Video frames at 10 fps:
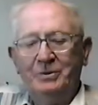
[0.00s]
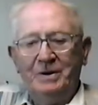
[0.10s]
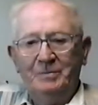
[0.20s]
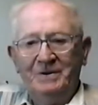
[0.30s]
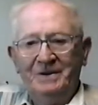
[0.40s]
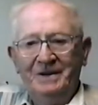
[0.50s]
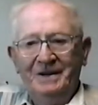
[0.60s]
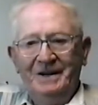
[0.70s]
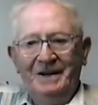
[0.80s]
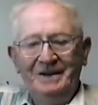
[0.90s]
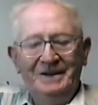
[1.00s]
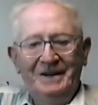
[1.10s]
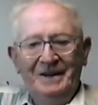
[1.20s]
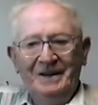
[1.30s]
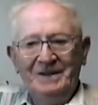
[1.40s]
him, and
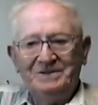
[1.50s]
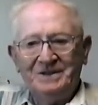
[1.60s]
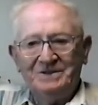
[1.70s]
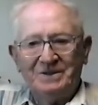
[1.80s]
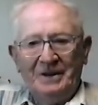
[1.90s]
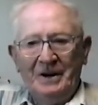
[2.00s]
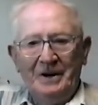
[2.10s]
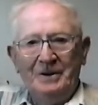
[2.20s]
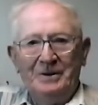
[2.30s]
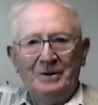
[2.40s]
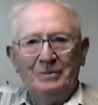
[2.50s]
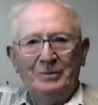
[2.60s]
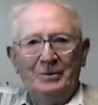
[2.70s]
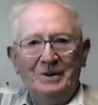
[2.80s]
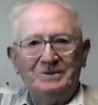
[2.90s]
he says, "Carry on,
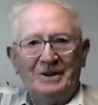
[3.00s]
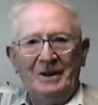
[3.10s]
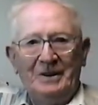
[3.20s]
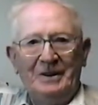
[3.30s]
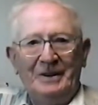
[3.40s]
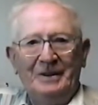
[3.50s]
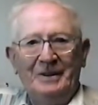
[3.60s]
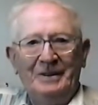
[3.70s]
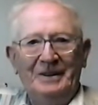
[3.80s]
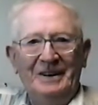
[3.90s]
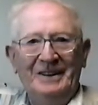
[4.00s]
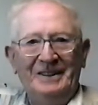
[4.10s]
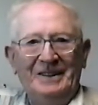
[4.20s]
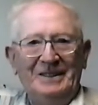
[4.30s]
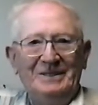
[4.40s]
boys, carry on."
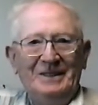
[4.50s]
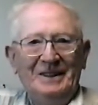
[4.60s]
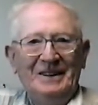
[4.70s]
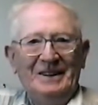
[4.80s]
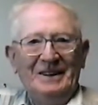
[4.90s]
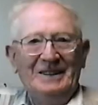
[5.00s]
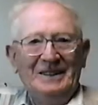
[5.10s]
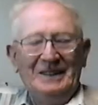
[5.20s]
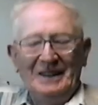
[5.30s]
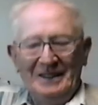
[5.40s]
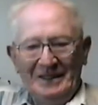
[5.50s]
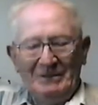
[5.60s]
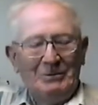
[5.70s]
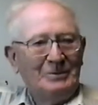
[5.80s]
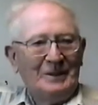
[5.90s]
And I'll
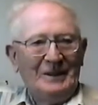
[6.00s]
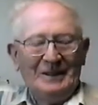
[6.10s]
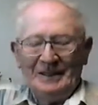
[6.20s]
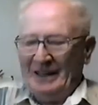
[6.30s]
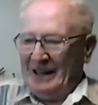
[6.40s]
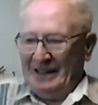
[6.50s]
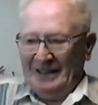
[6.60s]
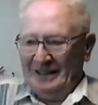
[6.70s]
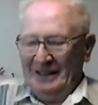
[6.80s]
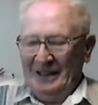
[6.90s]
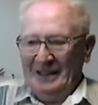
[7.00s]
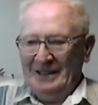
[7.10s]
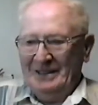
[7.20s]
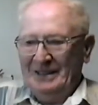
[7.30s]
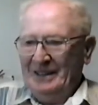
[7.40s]
never forget that.
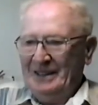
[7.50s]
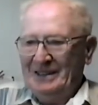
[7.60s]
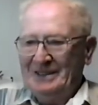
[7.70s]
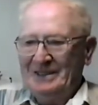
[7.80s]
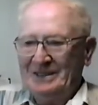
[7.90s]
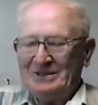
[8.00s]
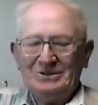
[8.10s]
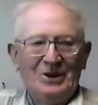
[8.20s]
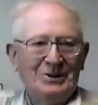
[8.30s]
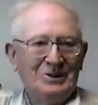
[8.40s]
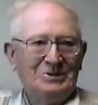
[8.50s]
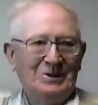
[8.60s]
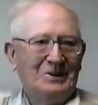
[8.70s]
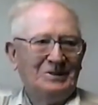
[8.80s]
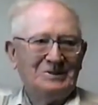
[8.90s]
It
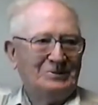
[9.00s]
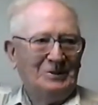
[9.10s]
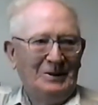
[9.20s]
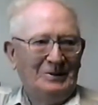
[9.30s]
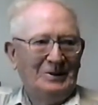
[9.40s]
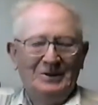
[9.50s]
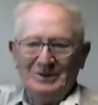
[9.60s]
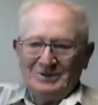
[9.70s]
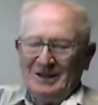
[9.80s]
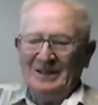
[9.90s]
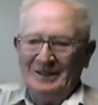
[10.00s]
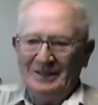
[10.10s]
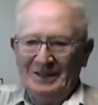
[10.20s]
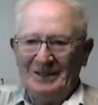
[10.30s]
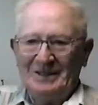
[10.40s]
shook us. We were all standing
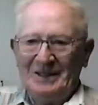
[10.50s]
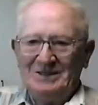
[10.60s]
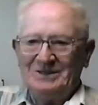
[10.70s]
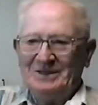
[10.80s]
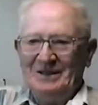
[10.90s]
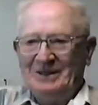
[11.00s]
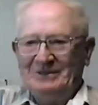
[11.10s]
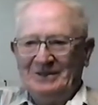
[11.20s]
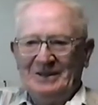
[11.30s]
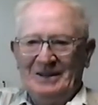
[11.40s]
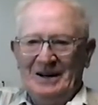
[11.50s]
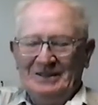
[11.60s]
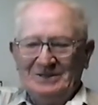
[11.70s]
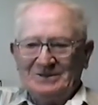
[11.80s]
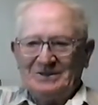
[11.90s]
there at attention and everything else.